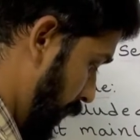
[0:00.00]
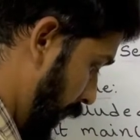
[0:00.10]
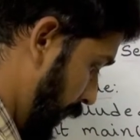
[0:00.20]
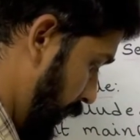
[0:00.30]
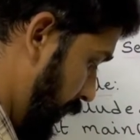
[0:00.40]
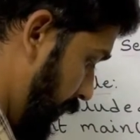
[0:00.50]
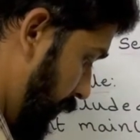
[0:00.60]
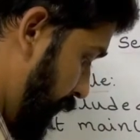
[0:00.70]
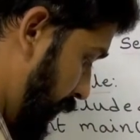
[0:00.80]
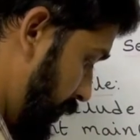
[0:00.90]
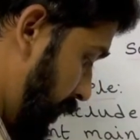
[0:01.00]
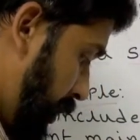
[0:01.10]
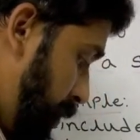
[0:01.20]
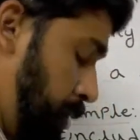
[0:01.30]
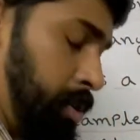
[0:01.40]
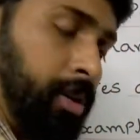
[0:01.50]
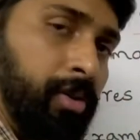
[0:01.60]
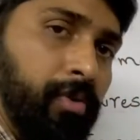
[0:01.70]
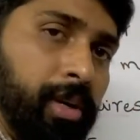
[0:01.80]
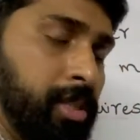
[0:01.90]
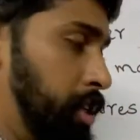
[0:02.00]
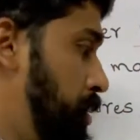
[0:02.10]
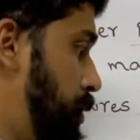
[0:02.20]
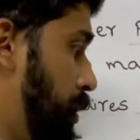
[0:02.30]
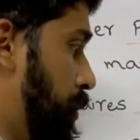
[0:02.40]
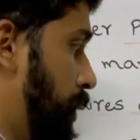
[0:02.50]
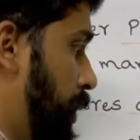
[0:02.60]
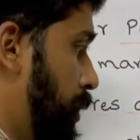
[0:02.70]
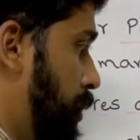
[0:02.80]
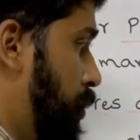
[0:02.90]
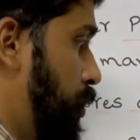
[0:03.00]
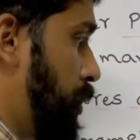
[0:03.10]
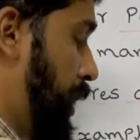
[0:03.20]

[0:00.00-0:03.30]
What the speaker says: And dereferencing to 1001. Go to